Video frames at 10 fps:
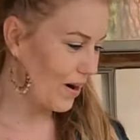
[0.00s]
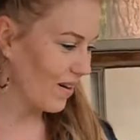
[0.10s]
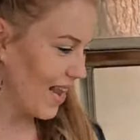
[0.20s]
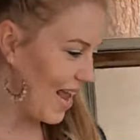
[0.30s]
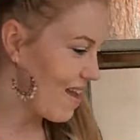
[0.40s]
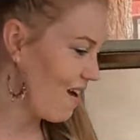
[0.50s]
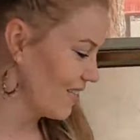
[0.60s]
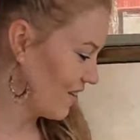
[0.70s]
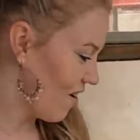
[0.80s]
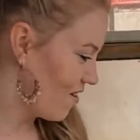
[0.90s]
We are
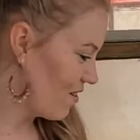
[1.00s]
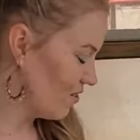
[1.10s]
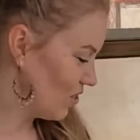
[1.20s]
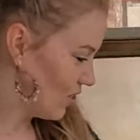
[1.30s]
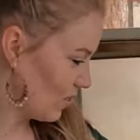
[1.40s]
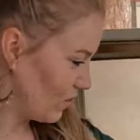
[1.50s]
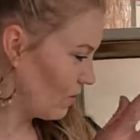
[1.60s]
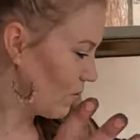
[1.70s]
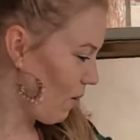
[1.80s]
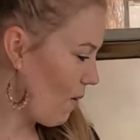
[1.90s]
chaos gardeners.
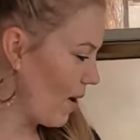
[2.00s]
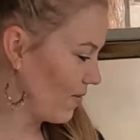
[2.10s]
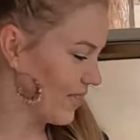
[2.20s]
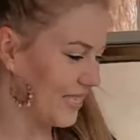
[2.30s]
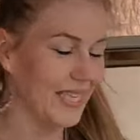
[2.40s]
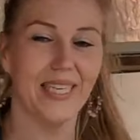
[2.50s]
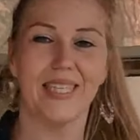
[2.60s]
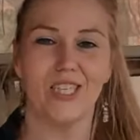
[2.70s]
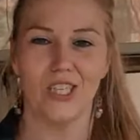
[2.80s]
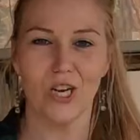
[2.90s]
Throw out the
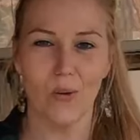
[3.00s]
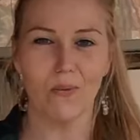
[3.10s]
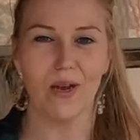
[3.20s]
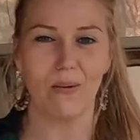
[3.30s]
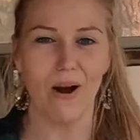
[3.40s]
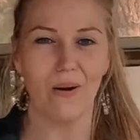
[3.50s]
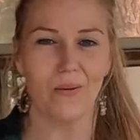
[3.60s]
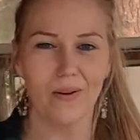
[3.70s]
seeds and just hope they grow.